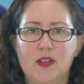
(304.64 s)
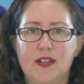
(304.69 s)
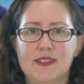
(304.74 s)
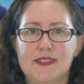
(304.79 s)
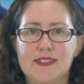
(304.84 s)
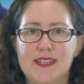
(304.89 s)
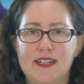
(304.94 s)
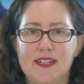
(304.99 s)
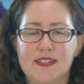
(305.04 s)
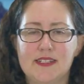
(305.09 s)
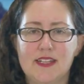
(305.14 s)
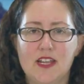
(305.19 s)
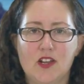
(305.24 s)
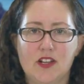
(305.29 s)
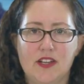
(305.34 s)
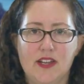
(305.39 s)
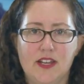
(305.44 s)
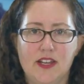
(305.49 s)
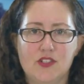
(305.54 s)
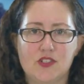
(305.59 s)
and
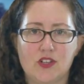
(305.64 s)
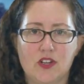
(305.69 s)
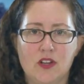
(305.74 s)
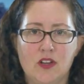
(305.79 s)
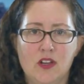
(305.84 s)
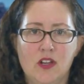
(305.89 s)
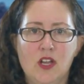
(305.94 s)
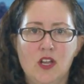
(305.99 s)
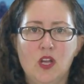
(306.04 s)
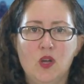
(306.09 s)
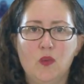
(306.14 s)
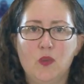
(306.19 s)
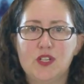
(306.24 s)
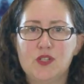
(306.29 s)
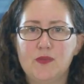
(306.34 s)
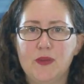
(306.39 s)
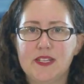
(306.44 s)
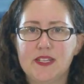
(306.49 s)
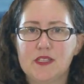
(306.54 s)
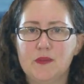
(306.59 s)
sedentary nature,
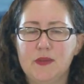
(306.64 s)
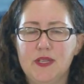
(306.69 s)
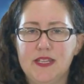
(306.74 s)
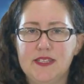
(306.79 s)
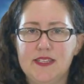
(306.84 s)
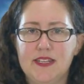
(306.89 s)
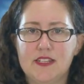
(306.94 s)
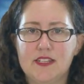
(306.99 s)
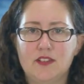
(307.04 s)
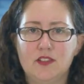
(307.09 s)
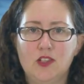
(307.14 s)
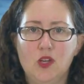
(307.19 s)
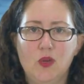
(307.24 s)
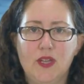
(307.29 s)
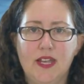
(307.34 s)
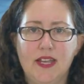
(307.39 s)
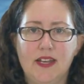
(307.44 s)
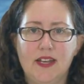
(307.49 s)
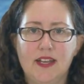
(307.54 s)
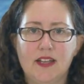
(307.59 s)
which makes them easy to
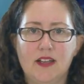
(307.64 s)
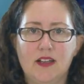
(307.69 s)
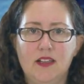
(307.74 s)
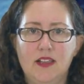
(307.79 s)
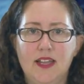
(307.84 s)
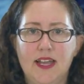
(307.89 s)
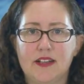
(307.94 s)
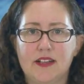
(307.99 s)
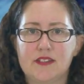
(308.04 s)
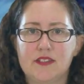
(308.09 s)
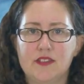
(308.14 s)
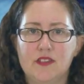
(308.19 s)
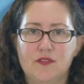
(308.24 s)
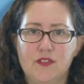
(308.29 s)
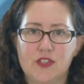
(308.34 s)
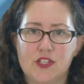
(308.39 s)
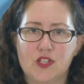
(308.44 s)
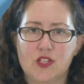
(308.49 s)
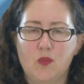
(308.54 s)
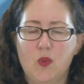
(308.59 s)
locate and collect, the
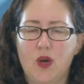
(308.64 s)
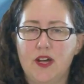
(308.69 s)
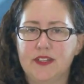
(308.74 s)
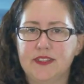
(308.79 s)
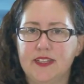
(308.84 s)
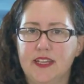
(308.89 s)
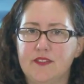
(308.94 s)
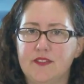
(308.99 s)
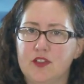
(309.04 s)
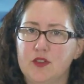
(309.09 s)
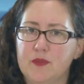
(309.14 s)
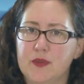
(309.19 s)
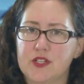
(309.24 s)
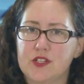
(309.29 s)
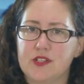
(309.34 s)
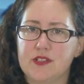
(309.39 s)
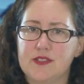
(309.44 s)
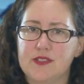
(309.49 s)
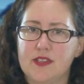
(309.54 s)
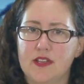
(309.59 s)
Fish and Wildlife
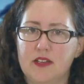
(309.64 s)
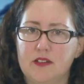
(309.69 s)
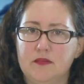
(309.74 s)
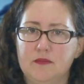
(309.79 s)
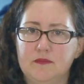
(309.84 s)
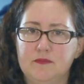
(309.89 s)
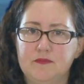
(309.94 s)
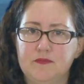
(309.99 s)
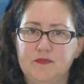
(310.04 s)
Commission said.